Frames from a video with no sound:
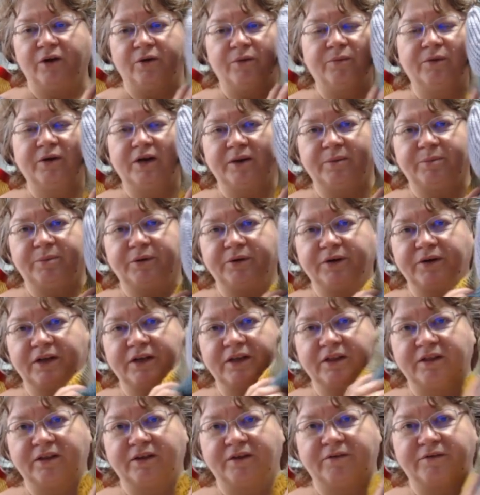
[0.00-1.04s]
When I'm
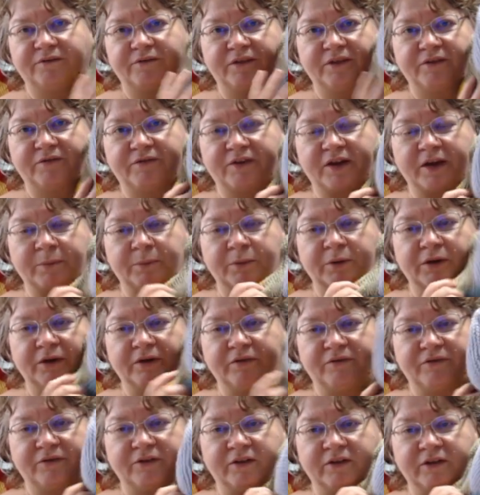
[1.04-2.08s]
putting the fiber
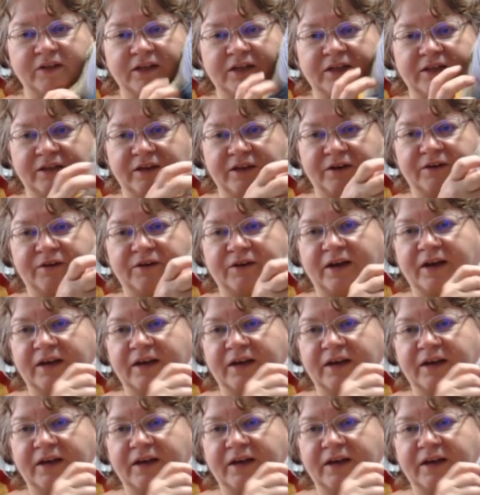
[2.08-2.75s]
fill in there,